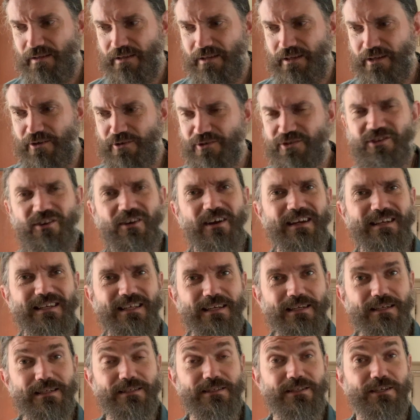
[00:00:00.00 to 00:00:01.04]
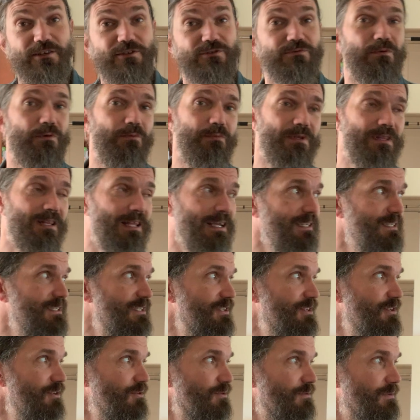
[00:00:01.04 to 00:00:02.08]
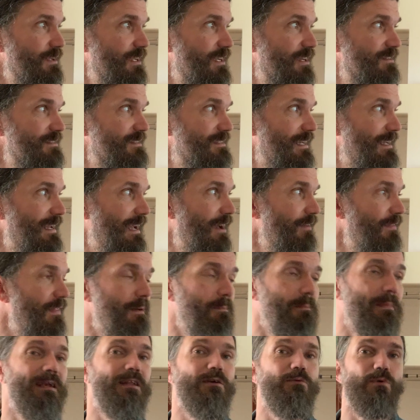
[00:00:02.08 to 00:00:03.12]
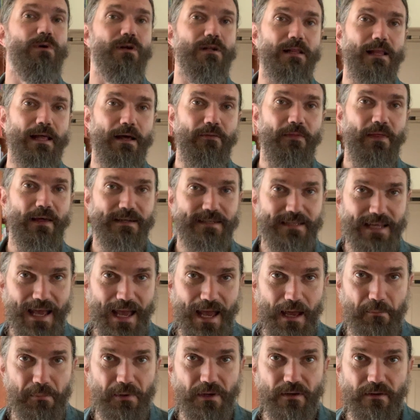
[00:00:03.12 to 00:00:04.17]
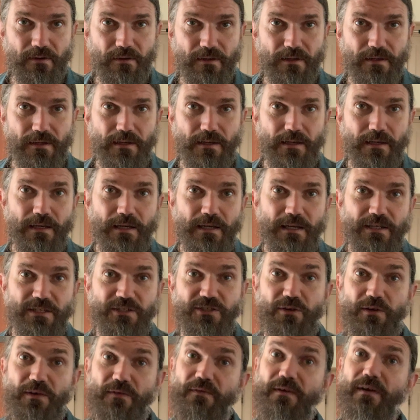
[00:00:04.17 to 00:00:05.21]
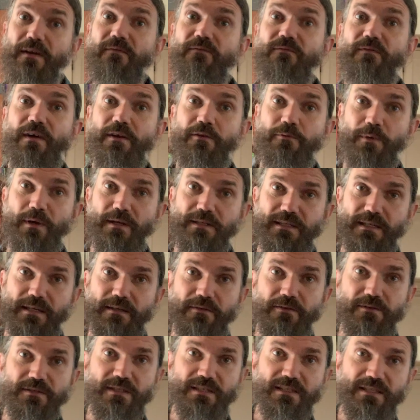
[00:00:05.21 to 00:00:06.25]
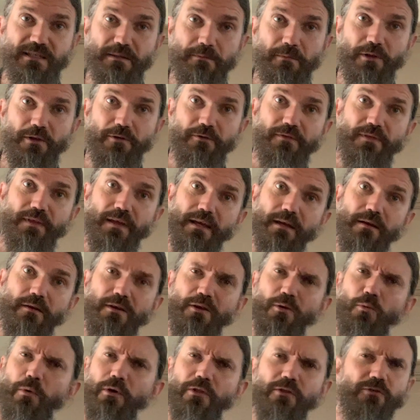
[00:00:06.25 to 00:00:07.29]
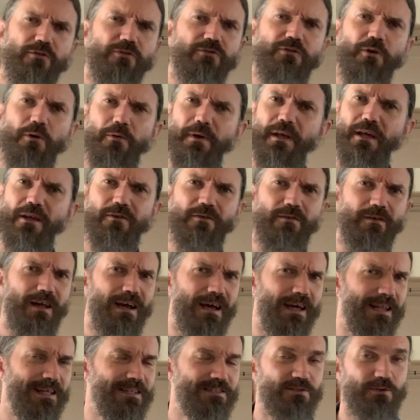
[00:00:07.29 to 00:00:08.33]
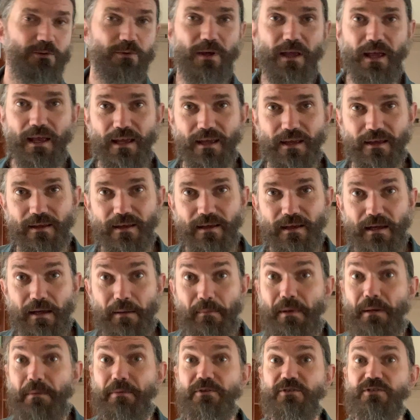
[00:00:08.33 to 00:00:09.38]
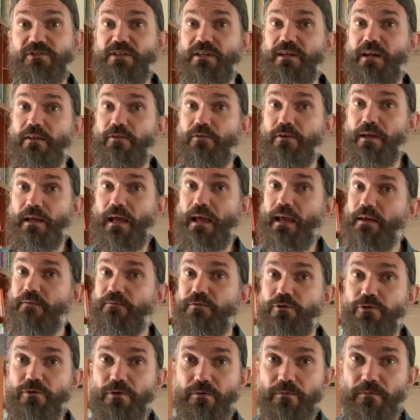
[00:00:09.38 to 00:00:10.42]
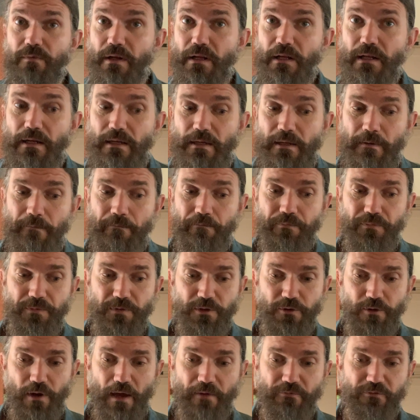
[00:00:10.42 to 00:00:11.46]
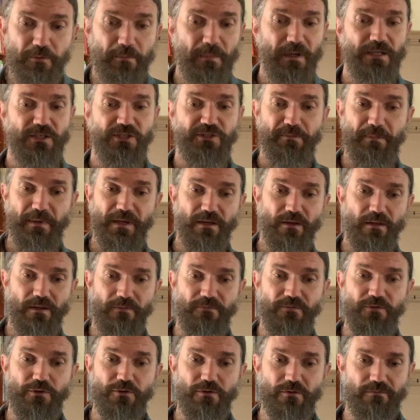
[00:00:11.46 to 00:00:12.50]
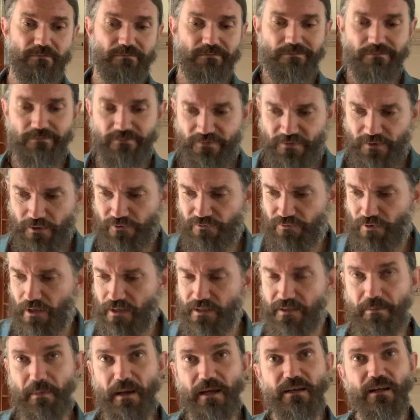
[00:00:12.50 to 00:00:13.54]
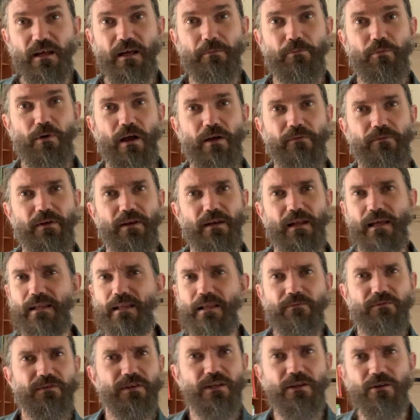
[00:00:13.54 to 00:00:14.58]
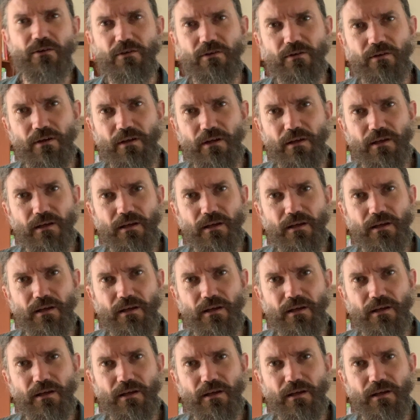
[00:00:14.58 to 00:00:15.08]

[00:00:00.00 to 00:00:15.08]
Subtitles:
here's our ideas. Here's what we'd like to do. Here's how that money would allow that to happen. So even in fundraising, there's a similar thing. Whether you donate or not, it's okay. Maybe there's another, hey, if you don't, after my spiel, if you don't feel drawn to my nonprofit, I'd love to hear,